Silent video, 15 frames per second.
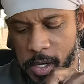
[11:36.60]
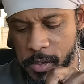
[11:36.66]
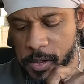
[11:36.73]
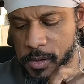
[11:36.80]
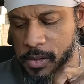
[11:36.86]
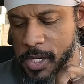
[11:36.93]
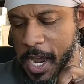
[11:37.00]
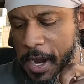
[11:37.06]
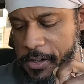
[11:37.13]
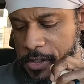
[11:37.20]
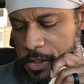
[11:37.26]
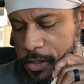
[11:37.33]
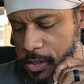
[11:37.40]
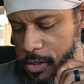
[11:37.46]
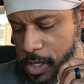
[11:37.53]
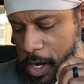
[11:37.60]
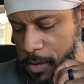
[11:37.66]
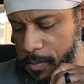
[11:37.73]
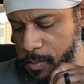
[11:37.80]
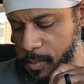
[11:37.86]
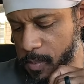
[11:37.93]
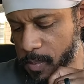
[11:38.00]
other taxes that
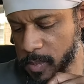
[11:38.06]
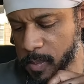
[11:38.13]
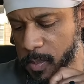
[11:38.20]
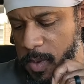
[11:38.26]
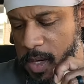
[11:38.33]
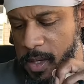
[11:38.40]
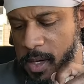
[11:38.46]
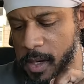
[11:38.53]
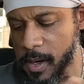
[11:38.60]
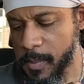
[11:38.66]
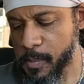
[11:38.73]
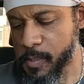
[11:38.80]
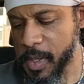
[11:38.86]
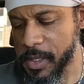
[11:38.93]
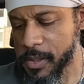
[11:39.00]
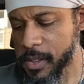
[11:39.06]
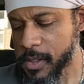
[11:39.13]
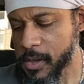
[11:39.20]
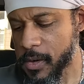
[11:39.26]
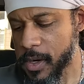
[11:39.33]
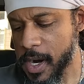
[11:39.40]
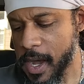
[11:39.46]
a business
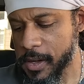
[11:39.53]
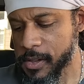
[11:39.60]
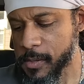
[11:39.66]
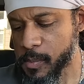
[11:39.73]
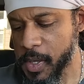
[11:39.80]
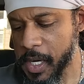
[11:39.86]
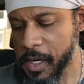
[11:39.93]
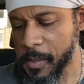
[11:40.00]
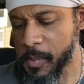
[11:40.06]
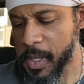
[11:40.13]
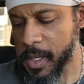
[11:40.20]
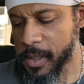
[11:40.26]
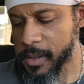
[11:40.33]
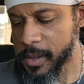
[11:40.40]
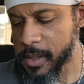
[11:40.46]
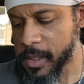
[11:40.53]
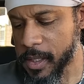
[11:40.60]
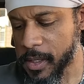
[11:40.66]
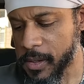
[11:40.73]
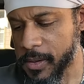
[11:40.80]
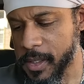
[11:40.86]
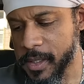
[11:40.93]
owner has to pay, but
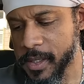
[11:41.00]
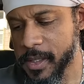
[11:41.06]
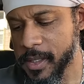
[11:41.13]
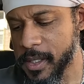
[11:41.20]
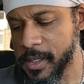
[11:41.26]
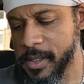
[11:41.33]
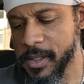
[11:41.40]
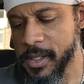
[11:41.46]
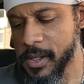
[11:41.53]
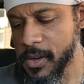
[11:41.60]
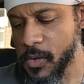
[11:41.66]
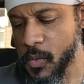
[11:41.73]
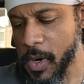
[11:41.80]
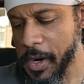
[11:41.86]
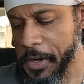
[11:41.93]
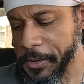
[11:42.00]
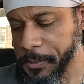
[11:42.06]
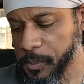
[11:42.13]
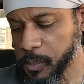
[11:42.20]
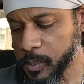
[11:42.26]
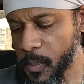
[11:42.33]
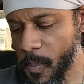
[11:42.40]
still, it's it's still weird.
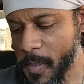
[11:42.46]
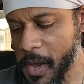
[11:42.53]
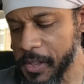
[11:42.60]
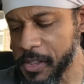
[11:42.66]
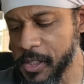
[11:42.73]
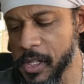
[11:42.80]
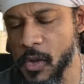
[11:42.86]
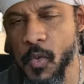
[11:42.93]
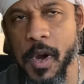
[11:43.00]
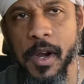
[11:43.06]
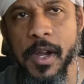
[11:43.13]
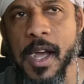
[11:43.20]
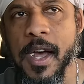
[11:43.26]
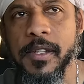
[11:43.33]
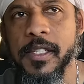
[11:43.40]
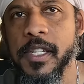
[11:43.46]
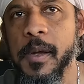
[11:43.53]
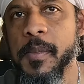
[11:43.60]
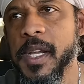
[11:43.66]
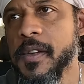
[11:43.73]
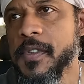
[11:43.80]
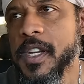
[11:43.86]
still a weird
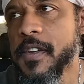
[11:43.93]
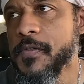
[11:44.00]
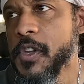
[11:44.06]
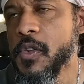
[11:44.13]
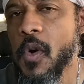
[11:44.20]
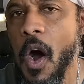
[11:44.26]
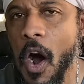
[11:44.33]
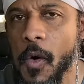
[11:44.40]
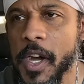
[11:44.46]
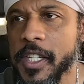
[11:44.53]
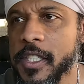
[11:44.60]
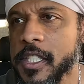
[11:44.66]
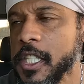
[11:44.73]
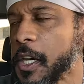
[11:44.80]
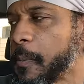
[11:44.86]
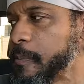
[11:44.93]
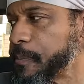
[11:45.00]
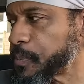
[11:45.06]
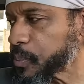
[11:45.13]
concept, even if you always tip.